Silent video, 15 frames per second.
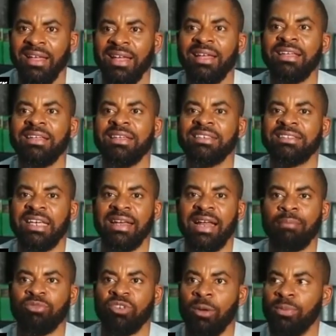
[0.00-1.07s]
He said
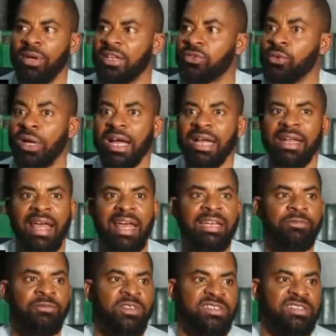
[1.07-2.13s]
I'm jobless. Look at the
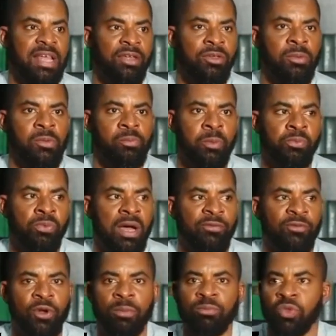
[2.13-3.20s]
edifice that you people
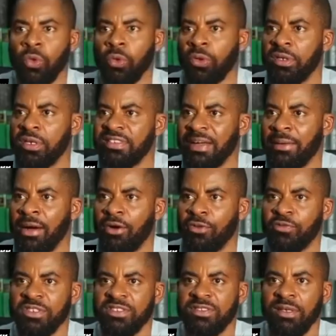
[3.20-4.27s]
have come to. This is our
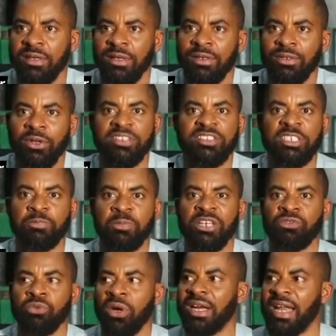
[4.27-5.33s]
office. Does this
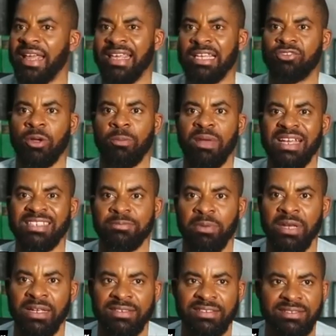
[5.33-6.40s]
place look like a jobless
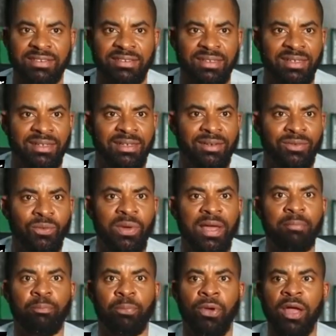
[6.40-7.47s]
place? We
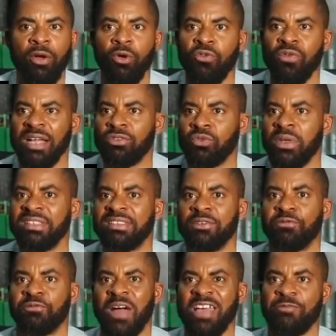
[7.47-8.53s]
employ over
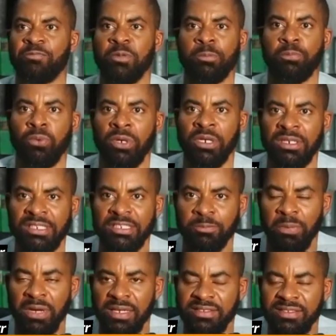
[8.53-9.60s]
25 people in this
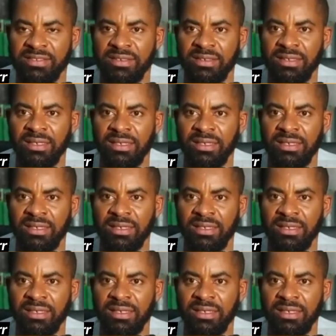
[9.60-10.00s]
place.